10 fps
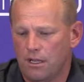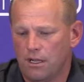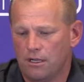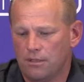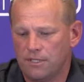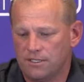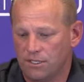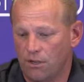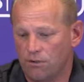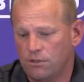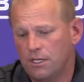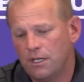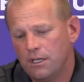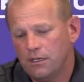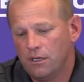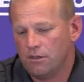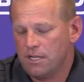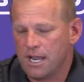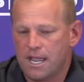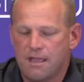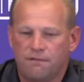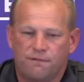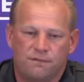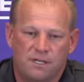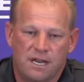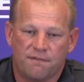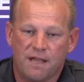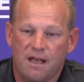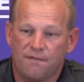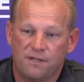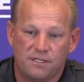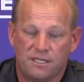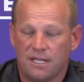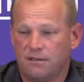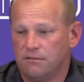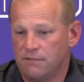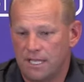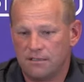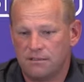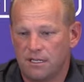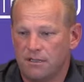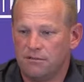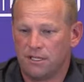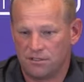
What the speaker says: And so, you know, you got to have confidence that the